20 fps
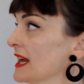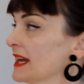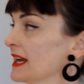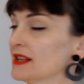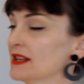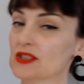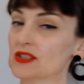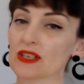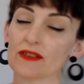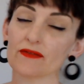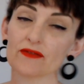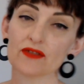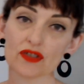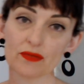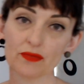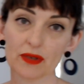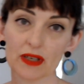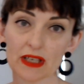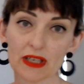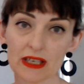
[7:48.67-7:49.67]
energy of
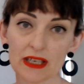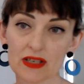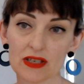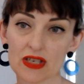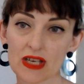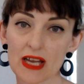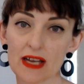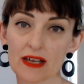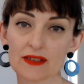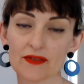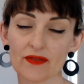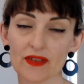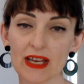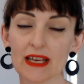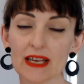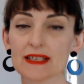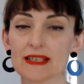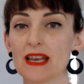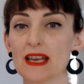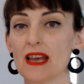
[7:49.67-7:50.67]
Jupiter conjunct
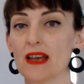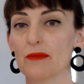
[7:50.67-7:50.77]
Venus,